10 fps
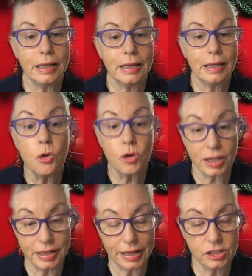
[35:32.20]
in your
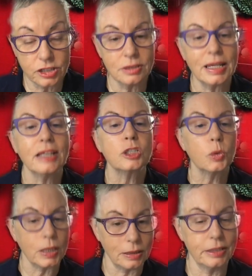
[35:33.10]
connections as
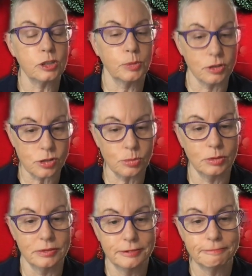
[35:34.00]
quickly as
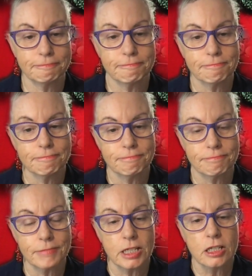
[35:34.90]
possible.
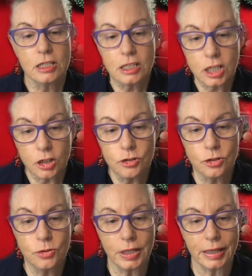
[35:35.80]
Go
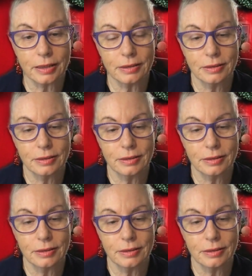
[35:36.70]
do that.